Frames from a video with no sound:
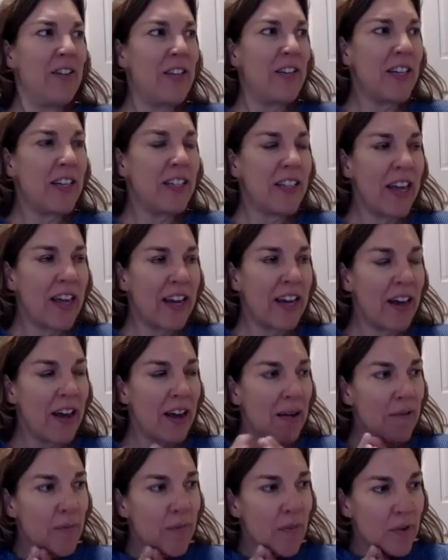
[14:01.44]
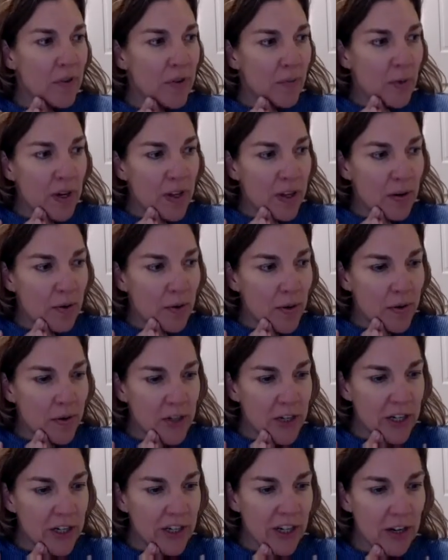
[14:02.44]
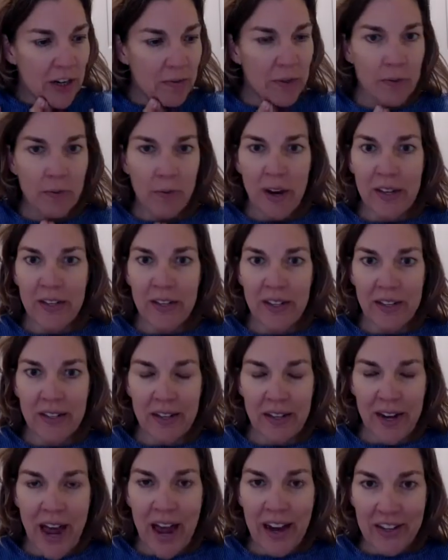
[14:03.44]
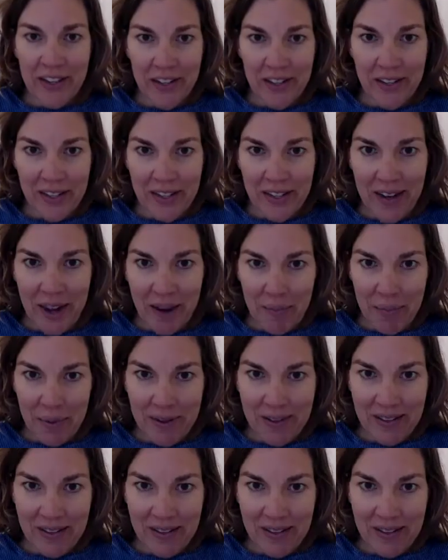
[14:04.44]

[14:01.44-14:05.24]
she said, one of the quotes she shared was rest is an action step.